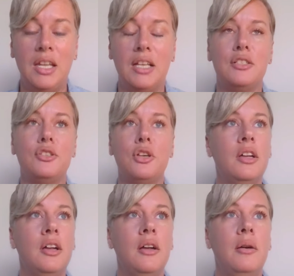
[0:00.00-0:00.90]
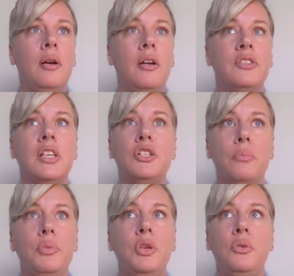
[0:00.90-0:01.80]
And that's such
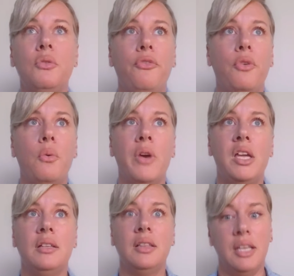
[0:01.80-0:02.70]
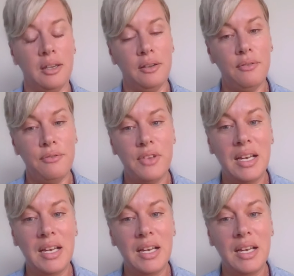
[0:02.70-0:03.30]
a beautiful way to live.